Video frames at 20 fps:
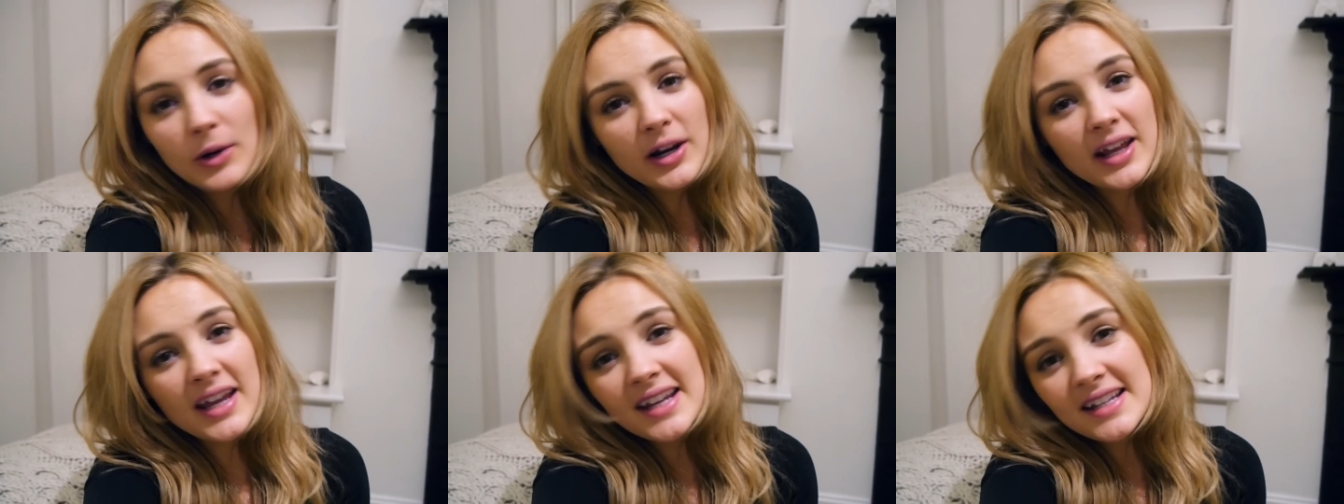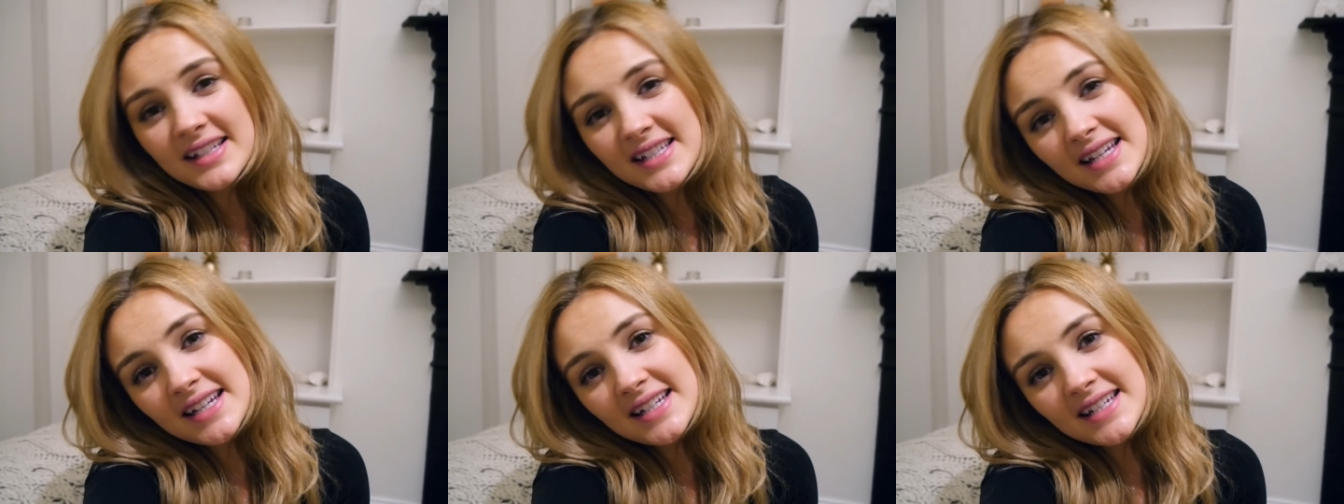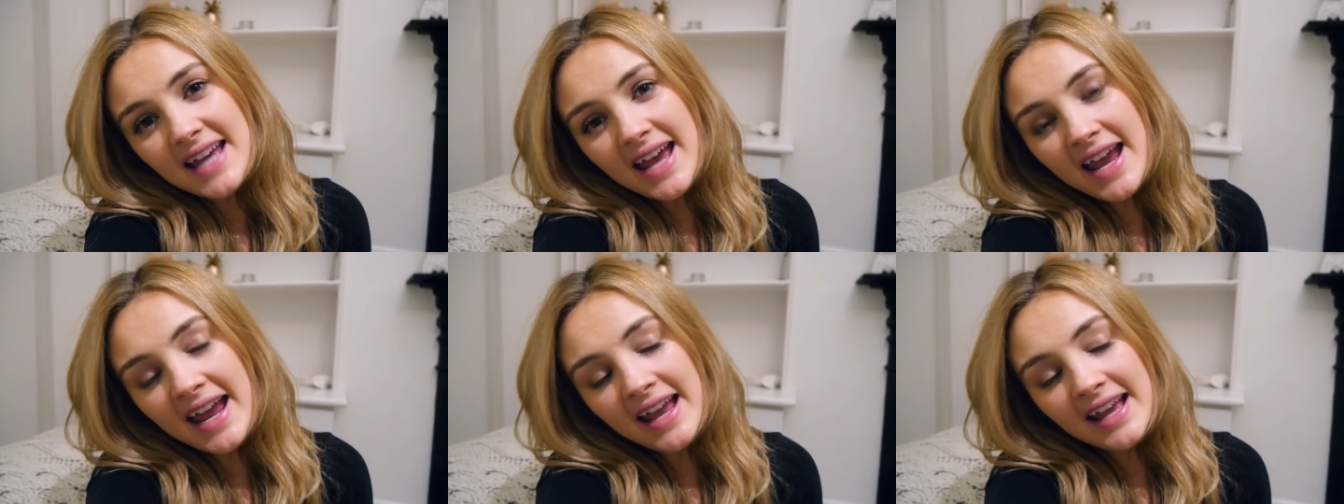what I eat in a
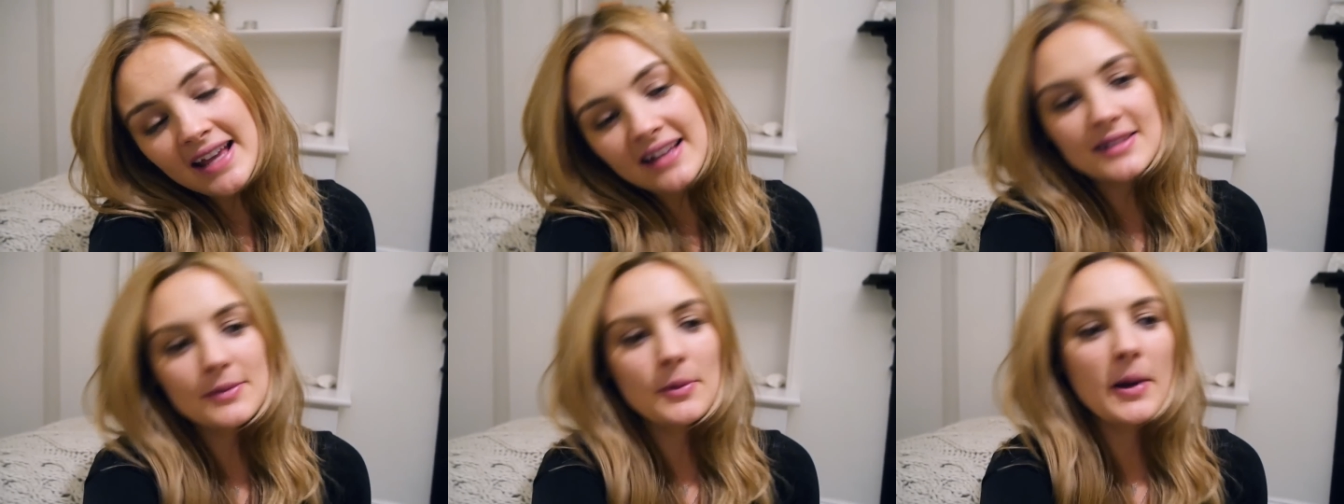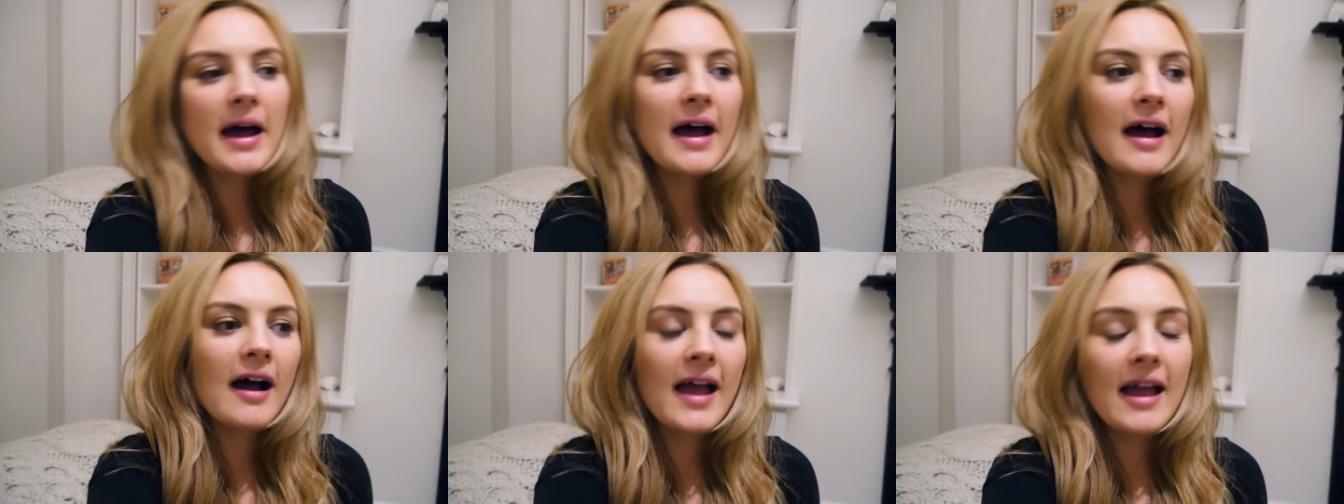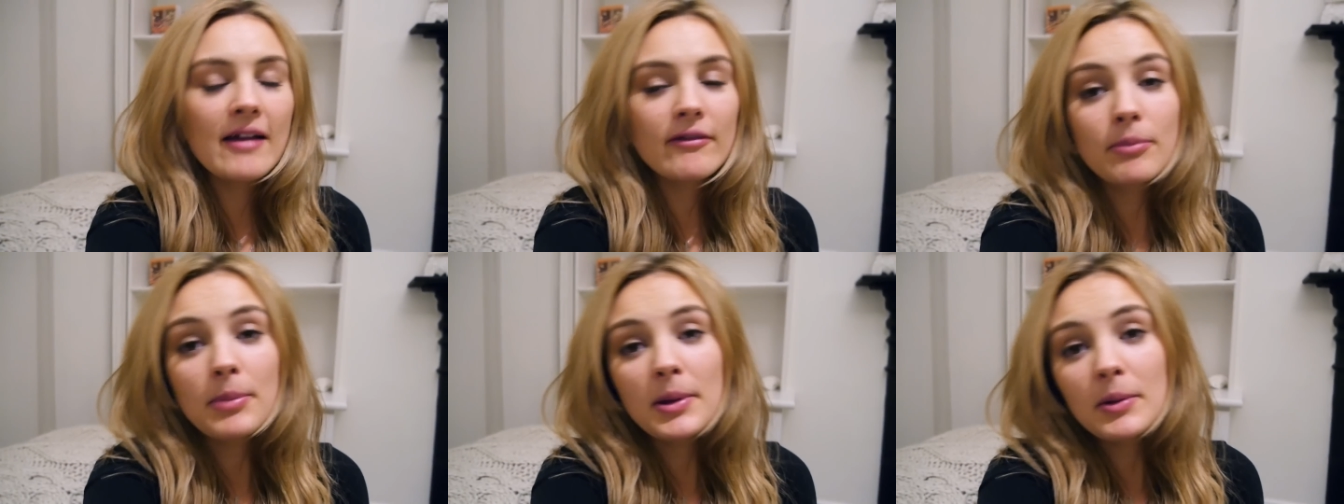days where
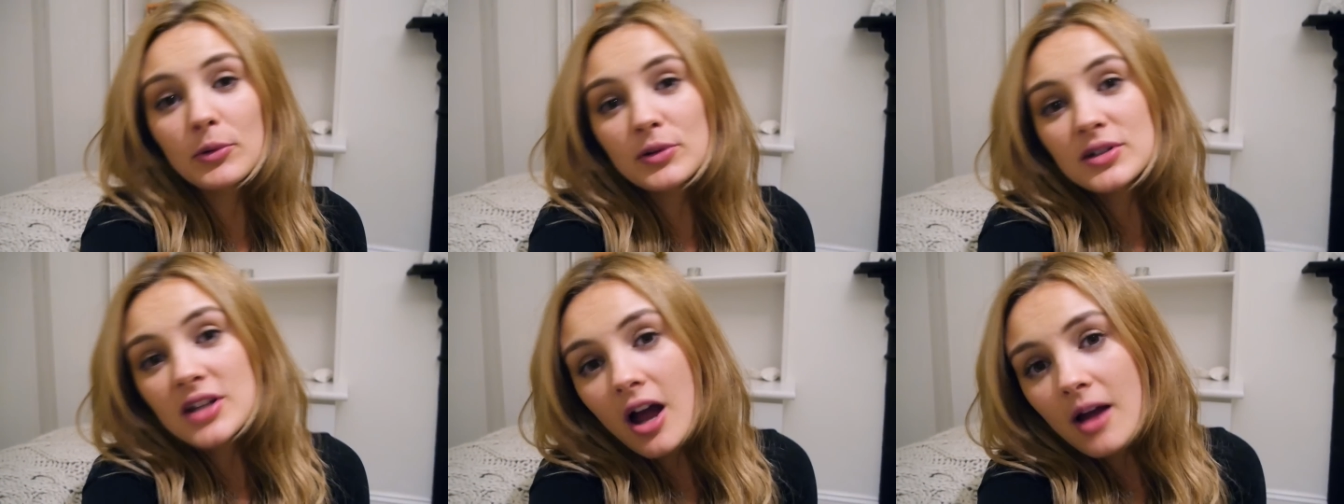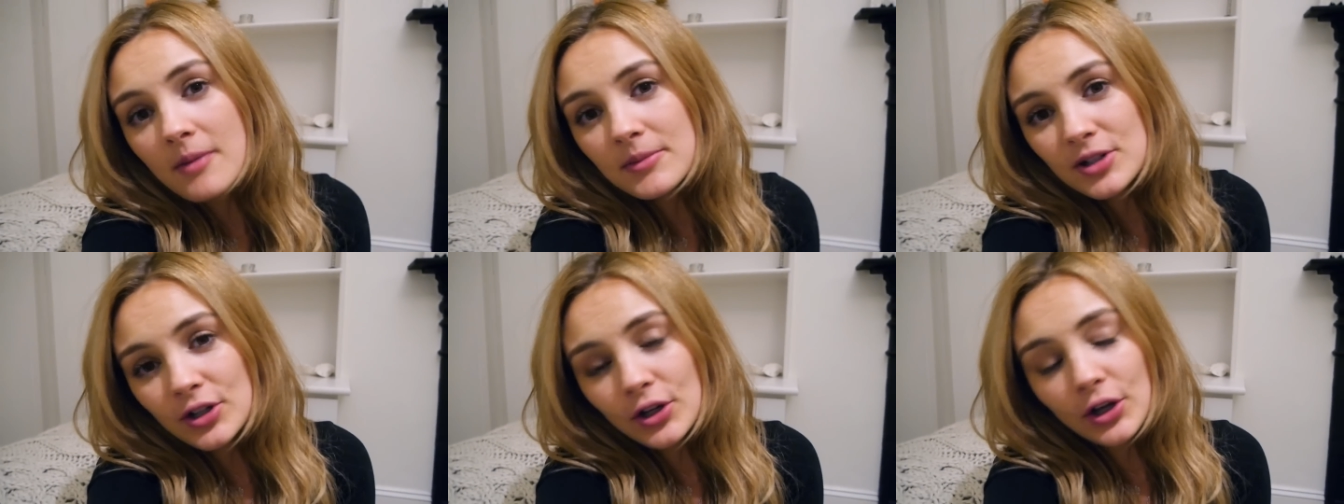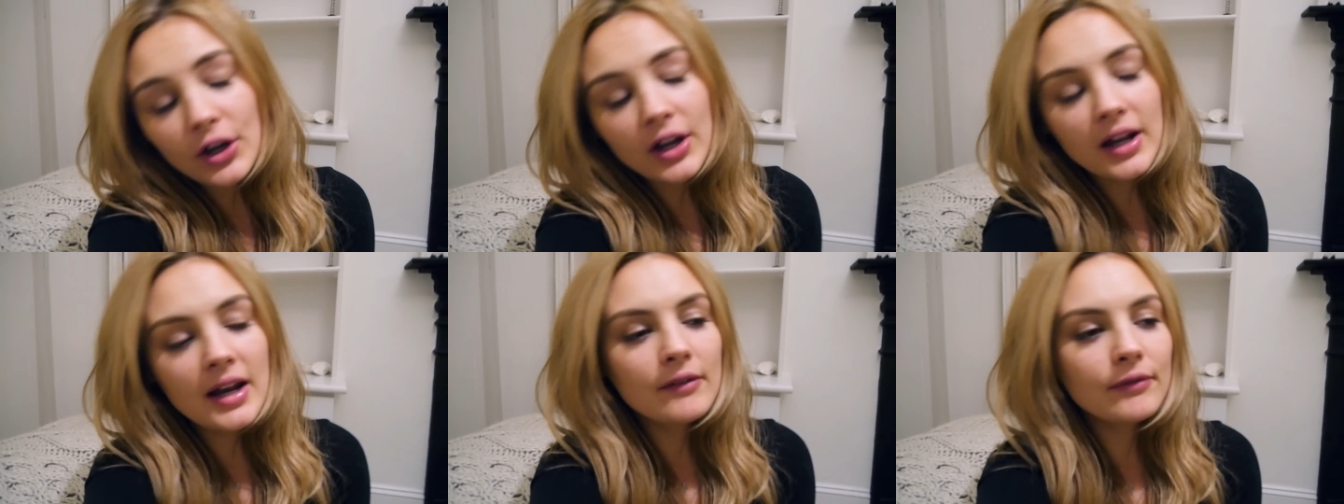I have a bit more time to
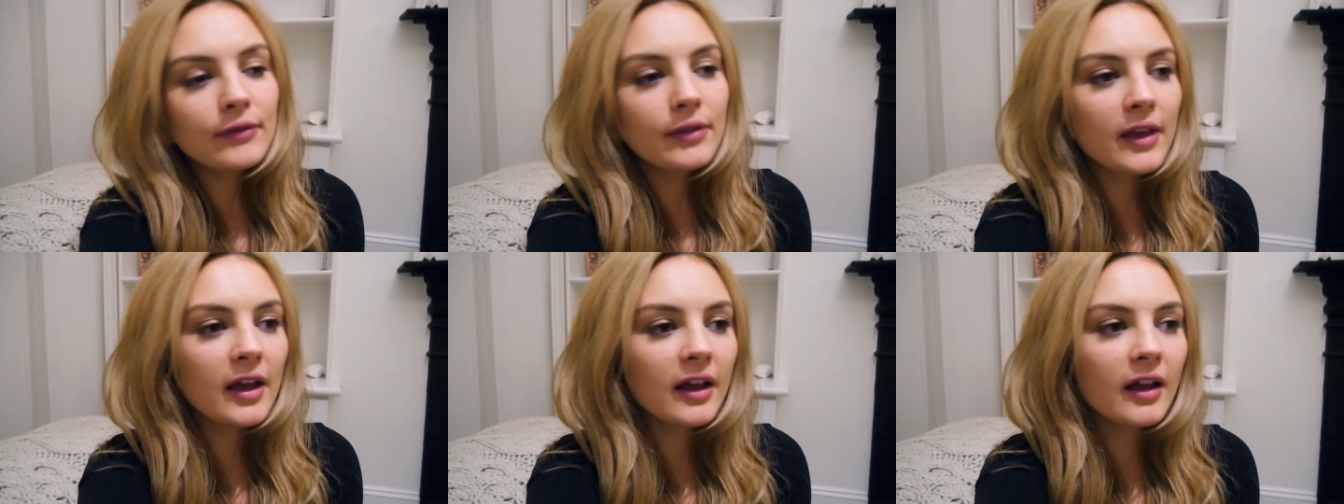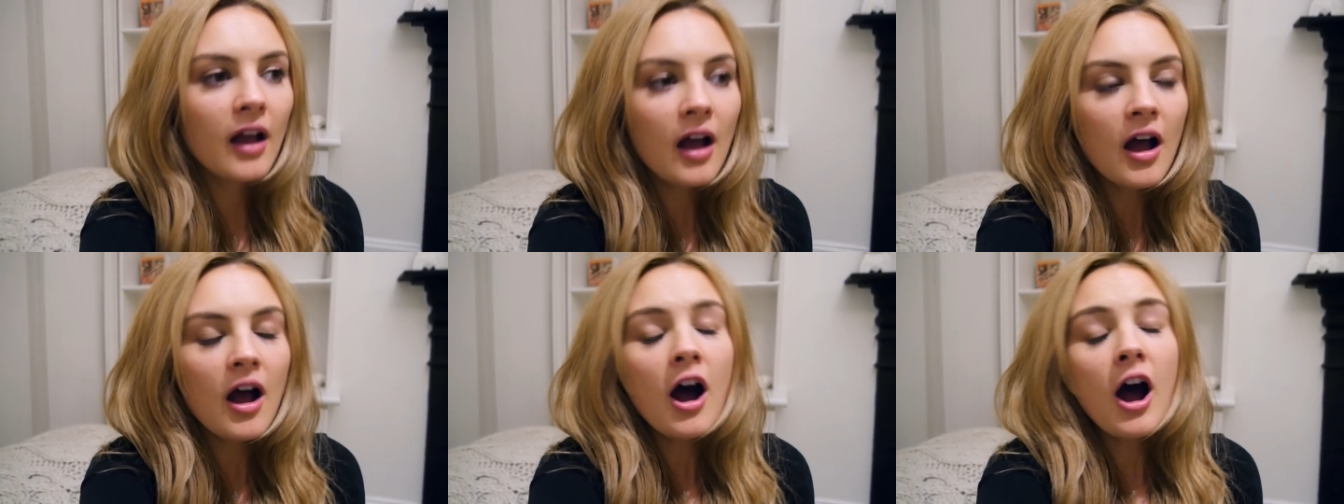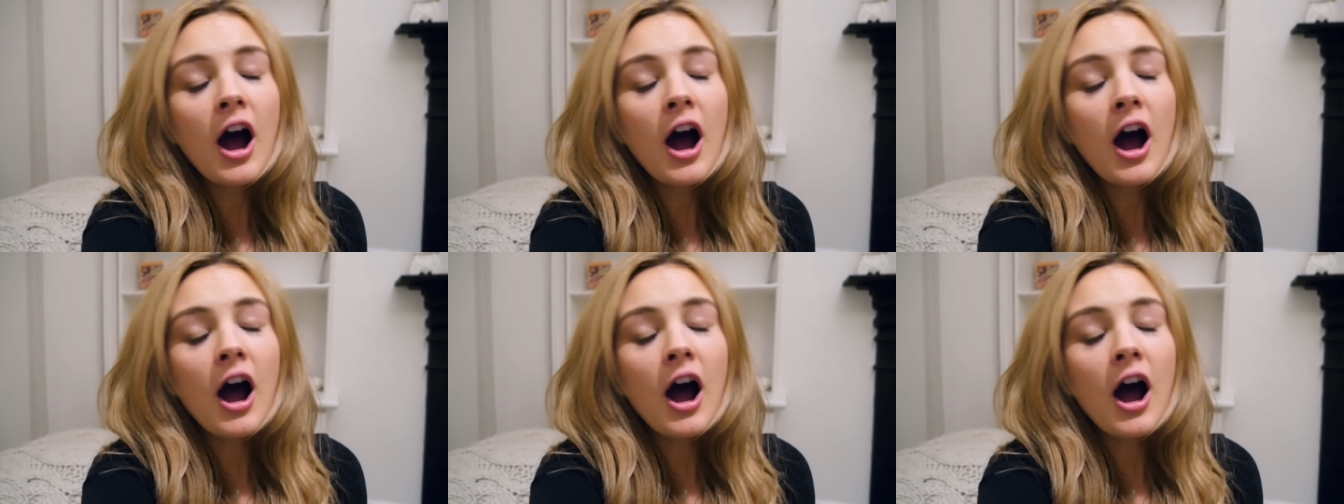cook and everything.